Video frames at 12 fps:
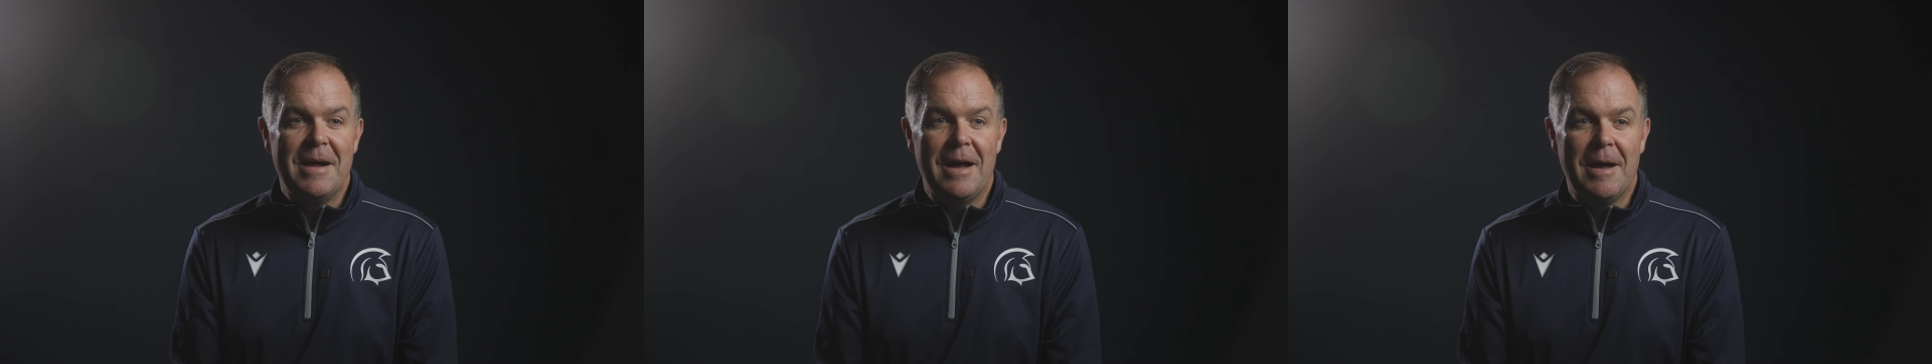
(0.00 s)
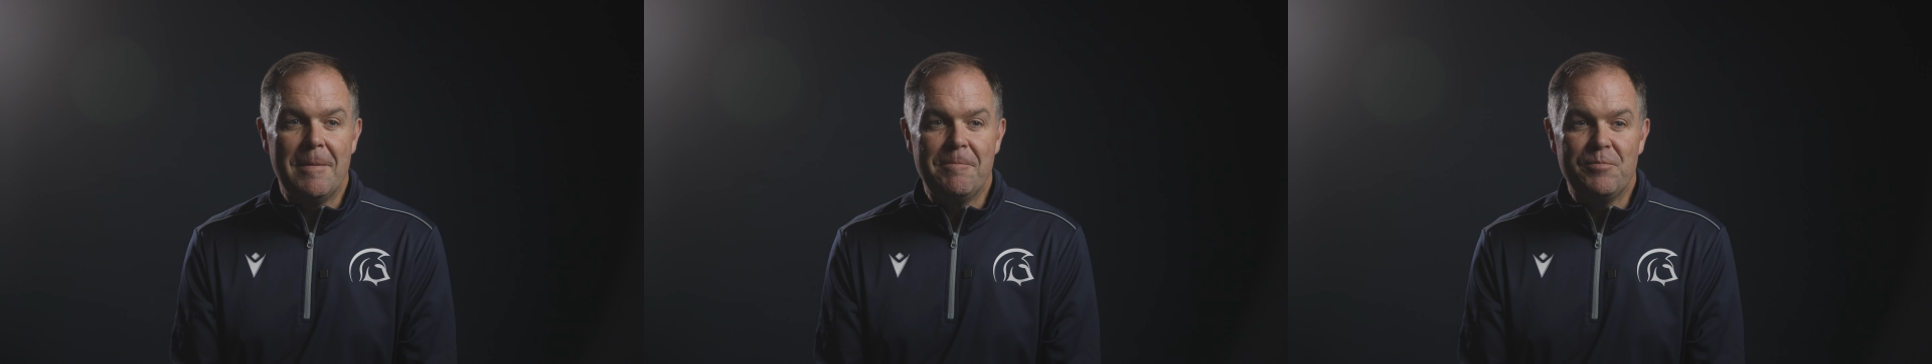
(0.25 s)

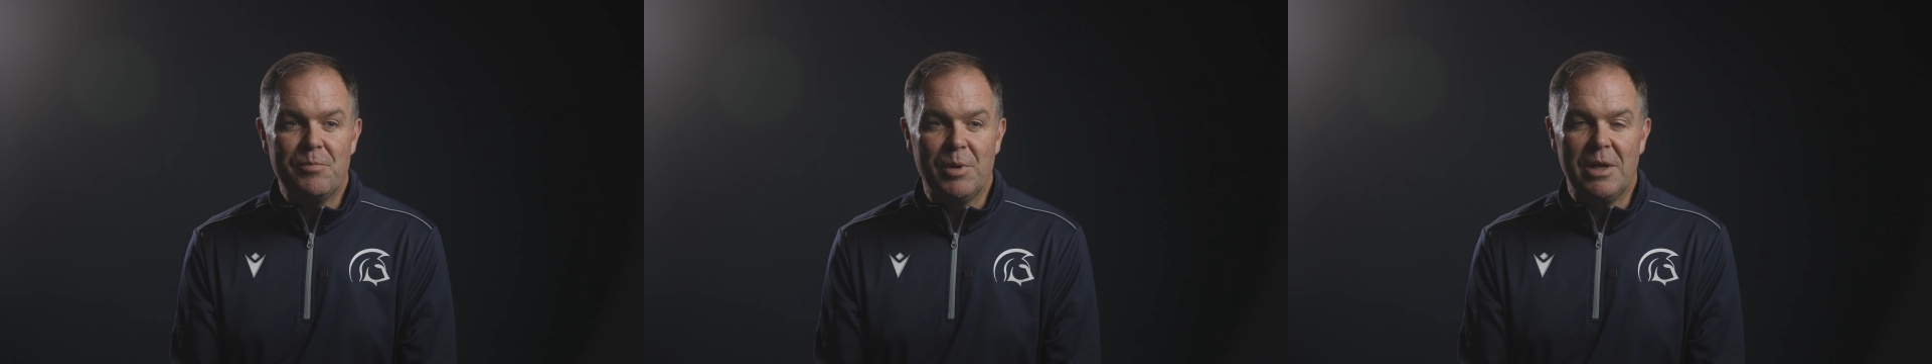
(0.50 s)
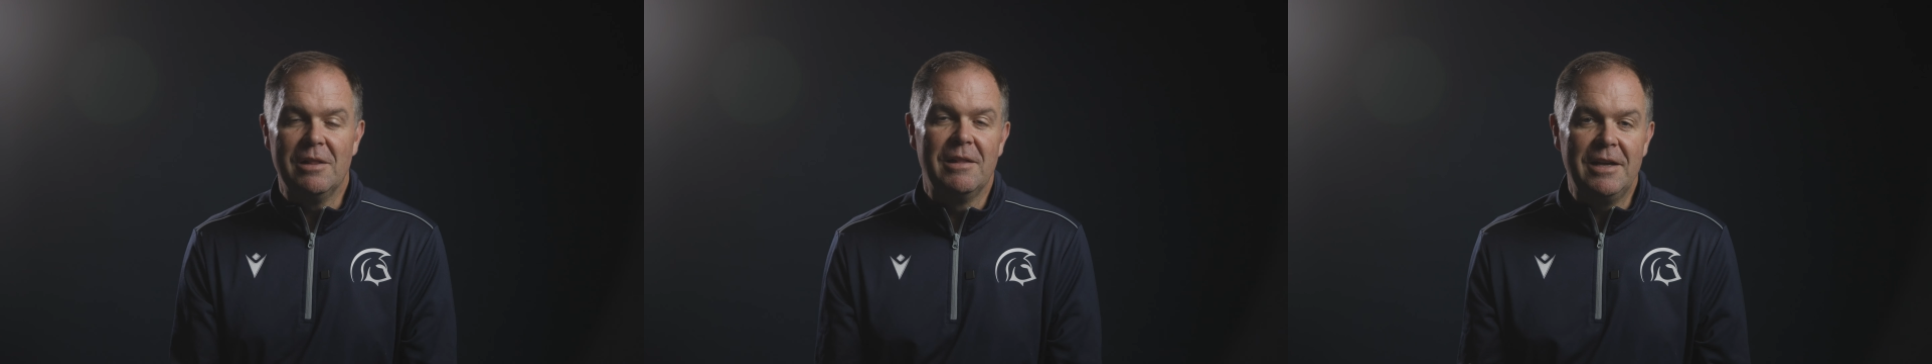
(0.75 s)
um,
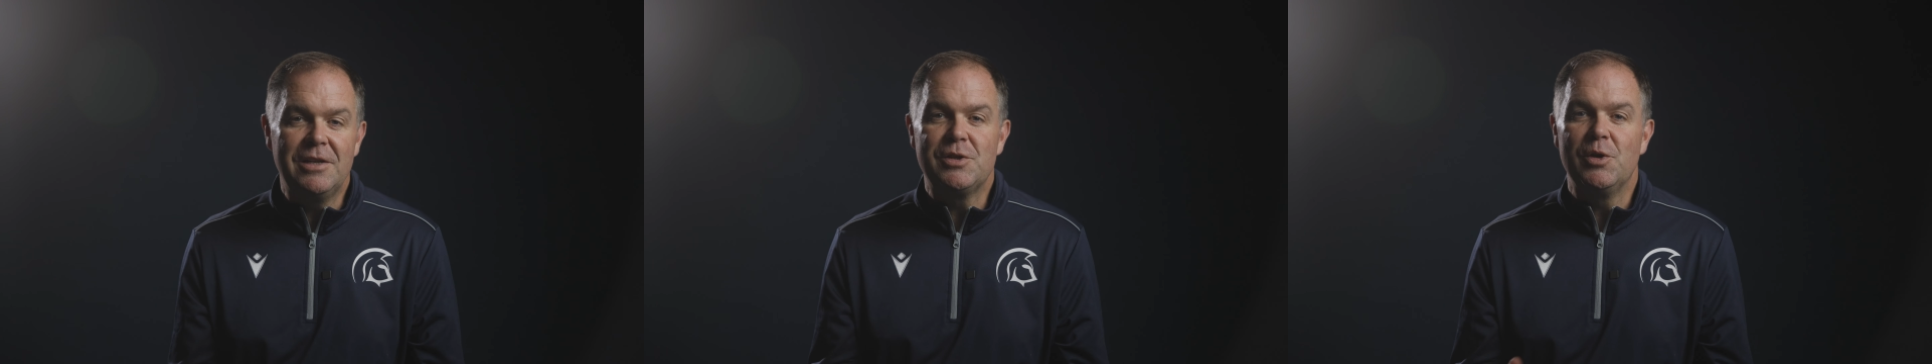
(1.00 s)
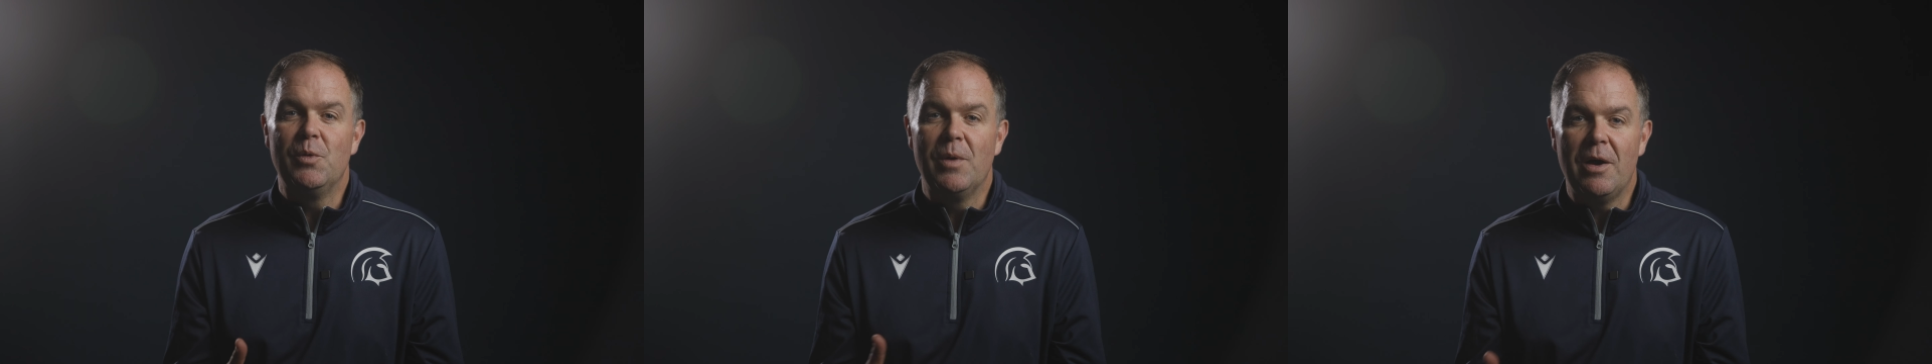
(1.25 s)
but you link
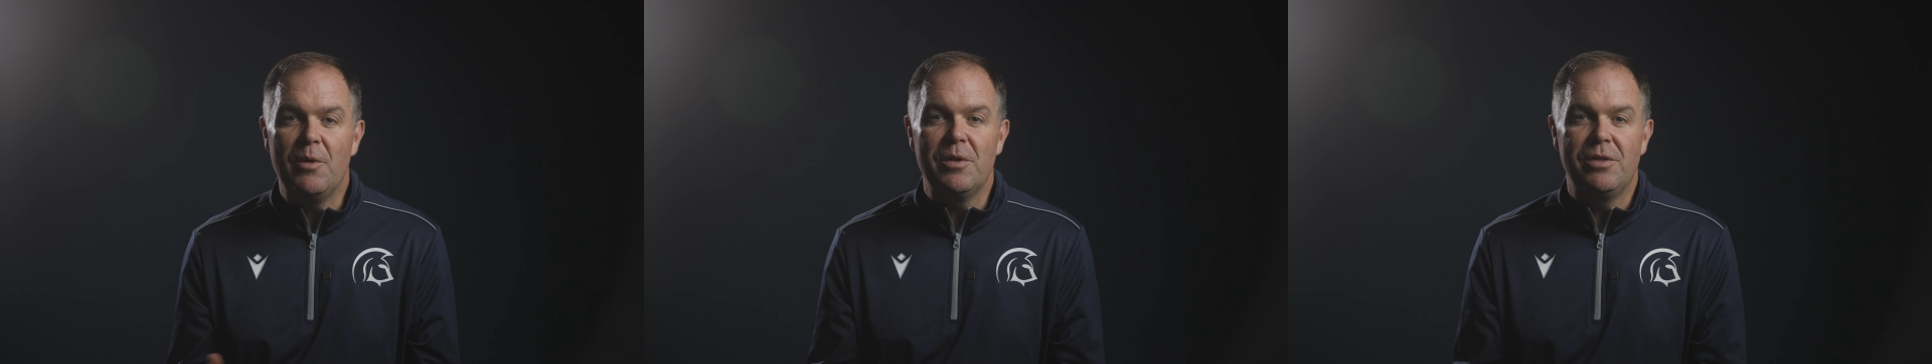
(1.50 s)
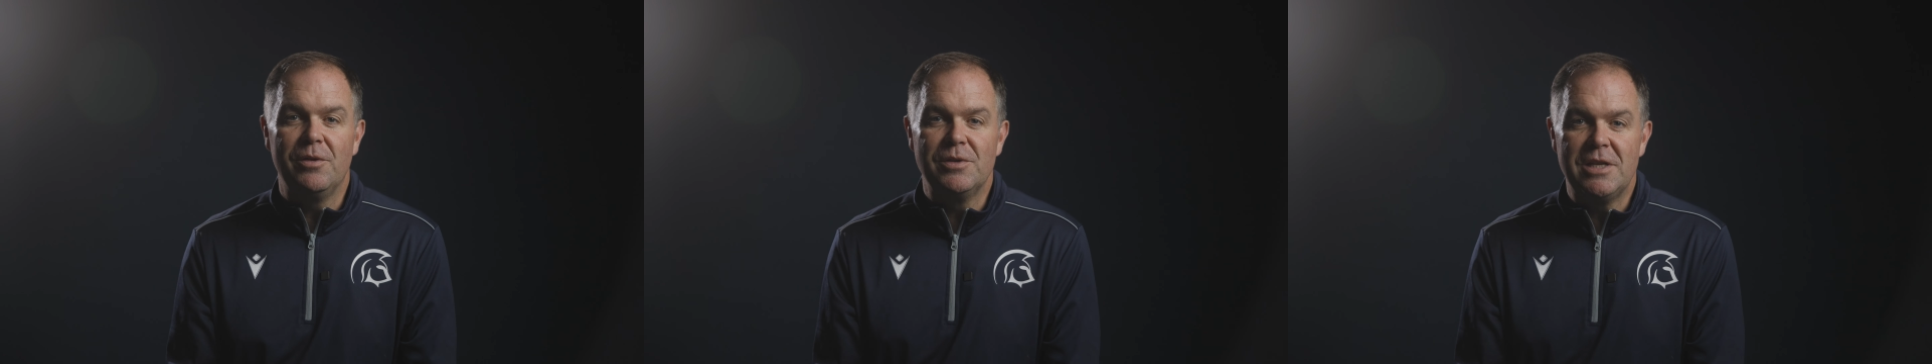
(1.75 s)
so well
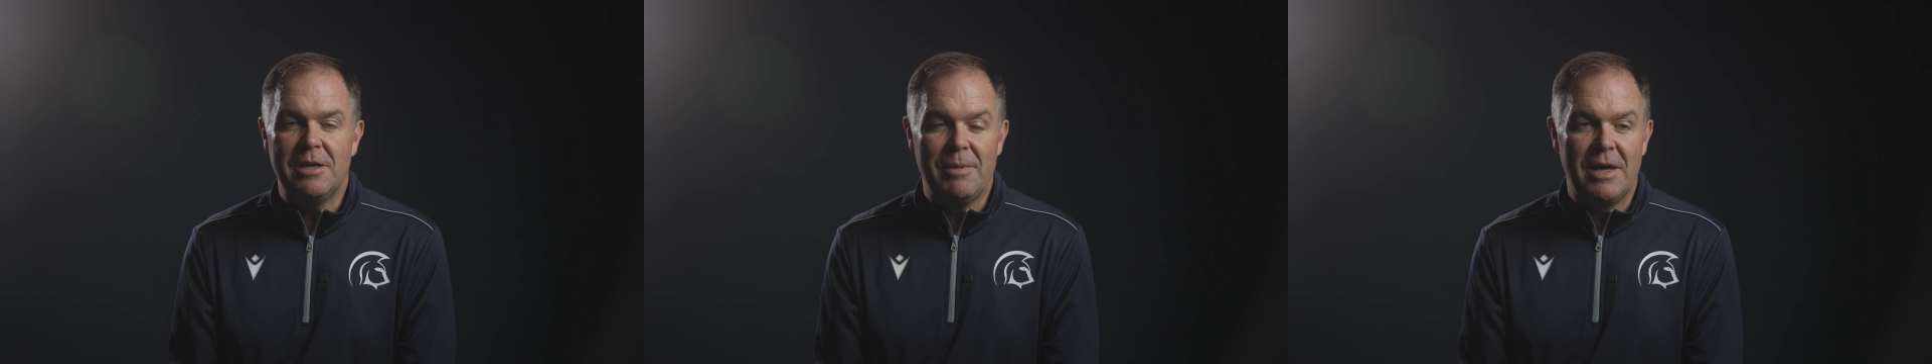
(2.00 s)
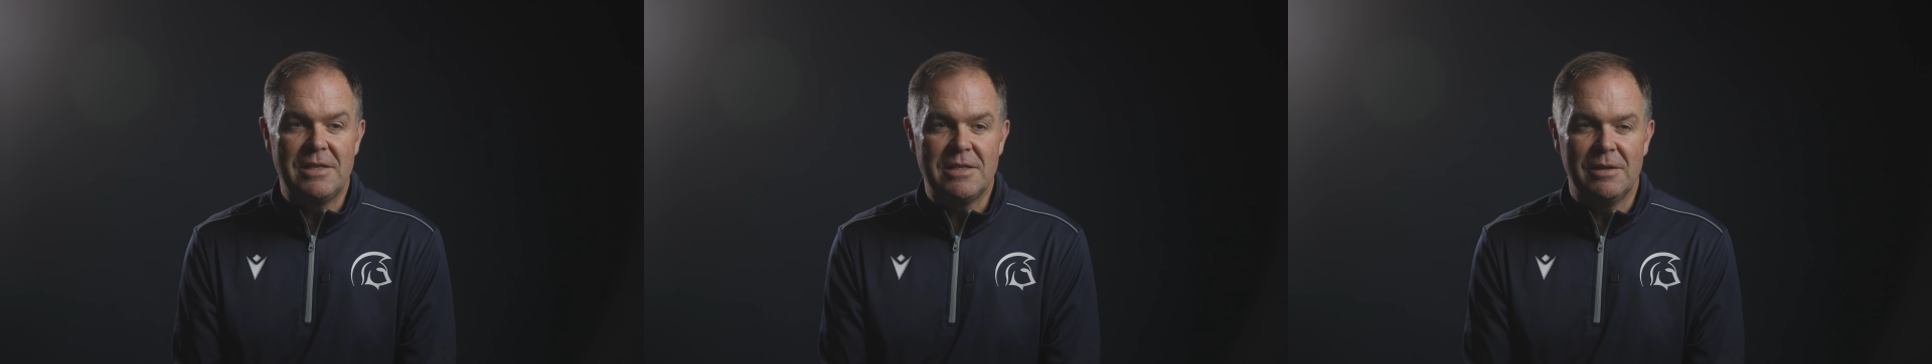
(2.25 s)
with your
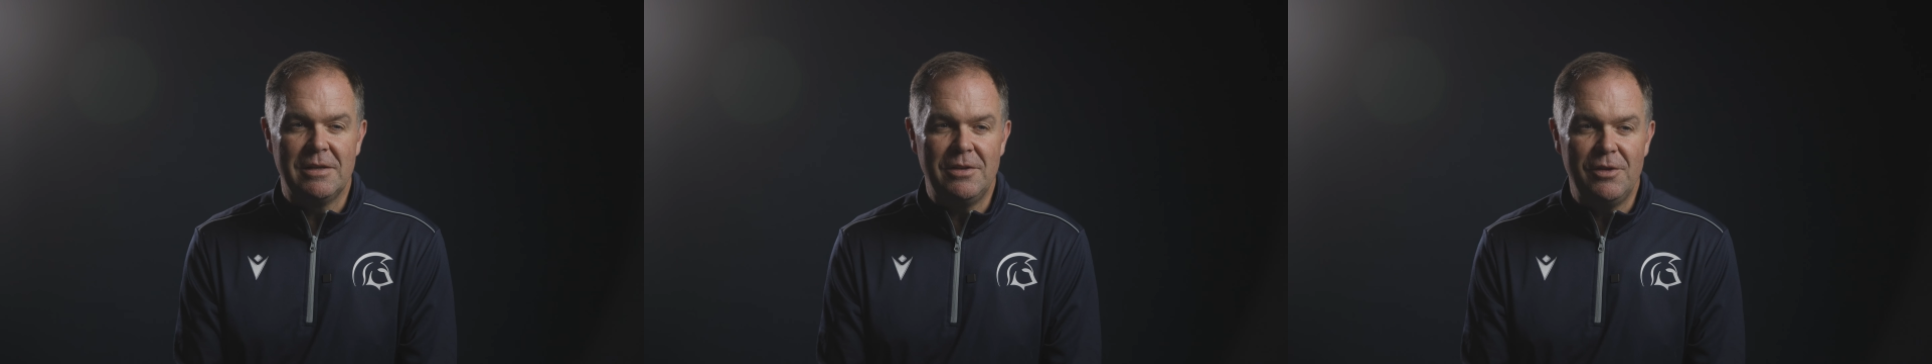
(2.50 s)
teammates and